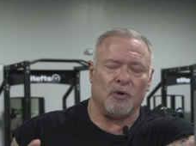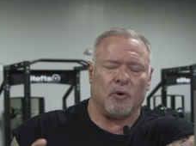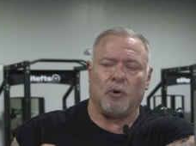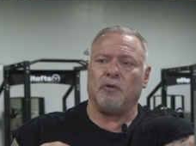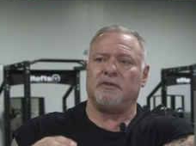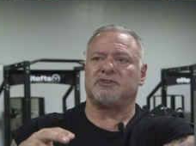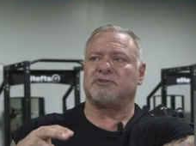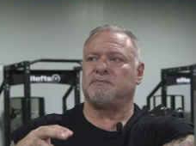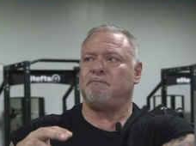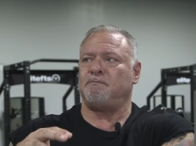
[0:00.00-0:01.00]
All the
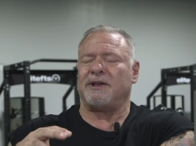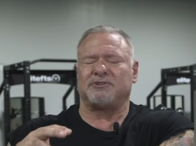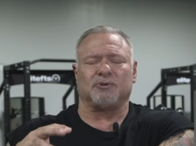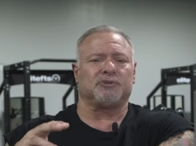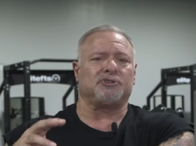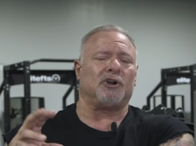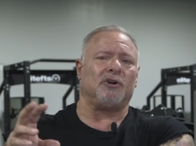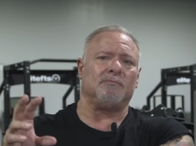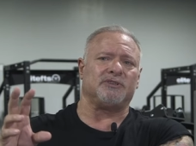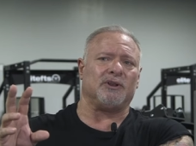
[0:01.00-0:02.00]
special
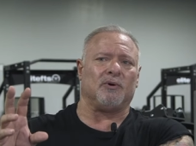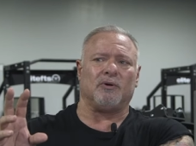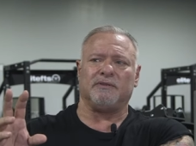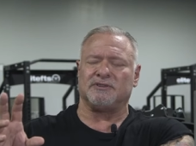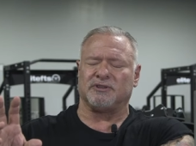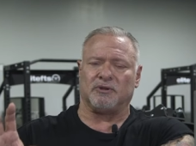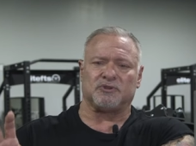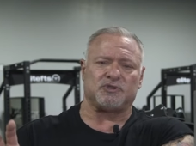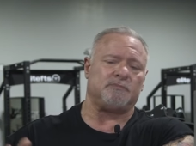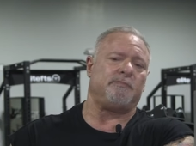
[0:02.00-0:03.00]
terms and all these little
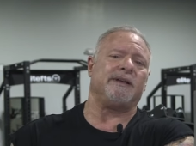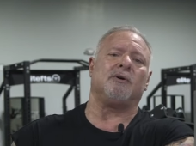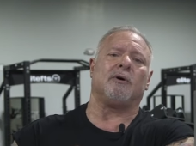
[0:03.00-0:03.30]
spin